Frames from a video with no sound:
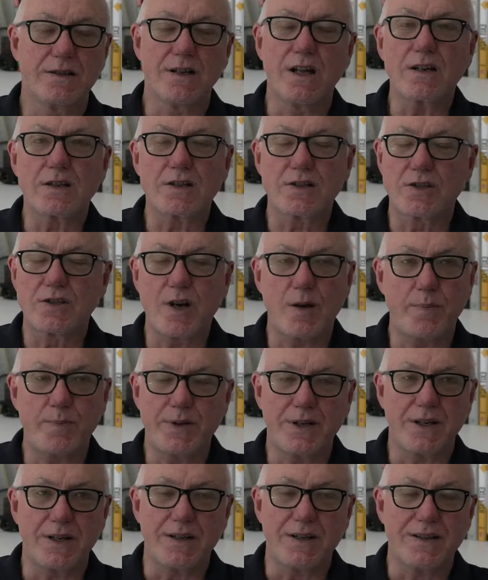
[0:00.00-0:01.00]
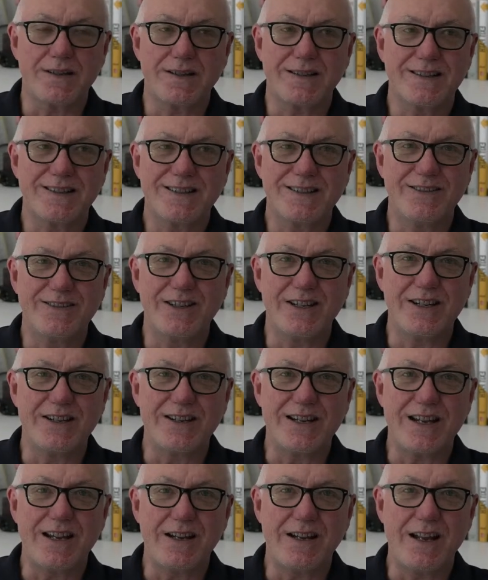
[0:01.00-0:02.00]
luck stopping it. I mean,
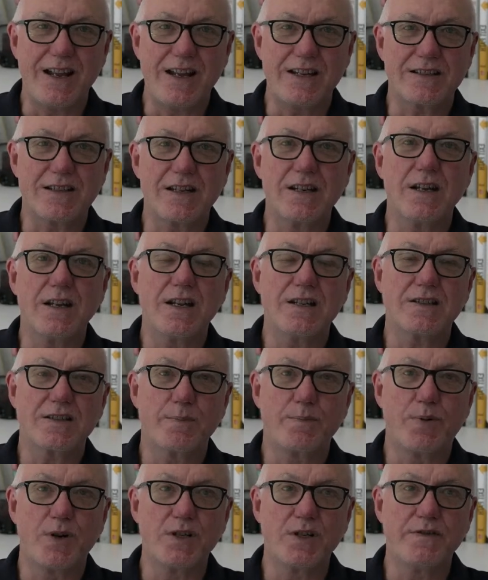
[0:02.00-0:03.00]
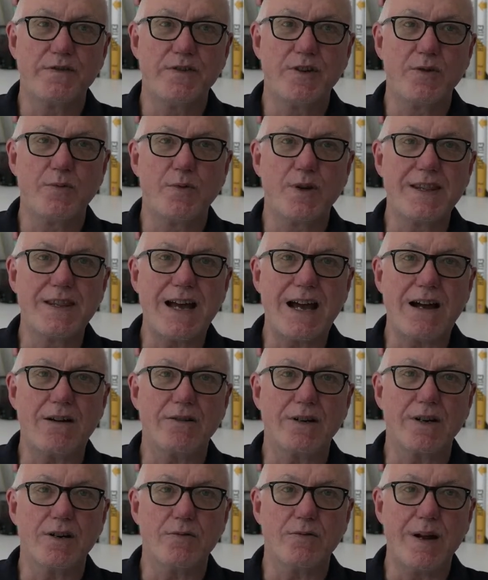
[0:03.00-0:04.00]
it's a point of view
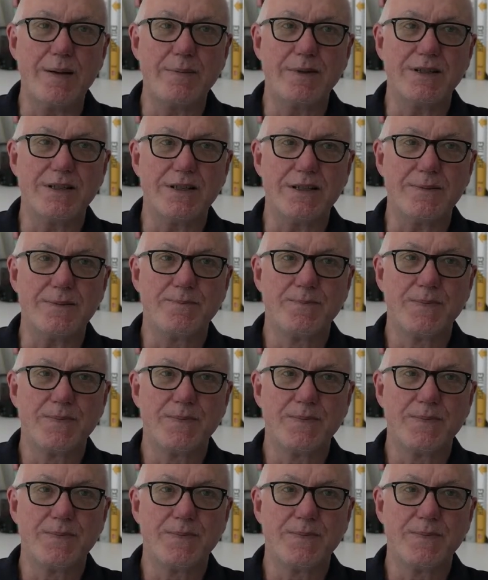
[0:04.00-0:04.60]
without a remedy.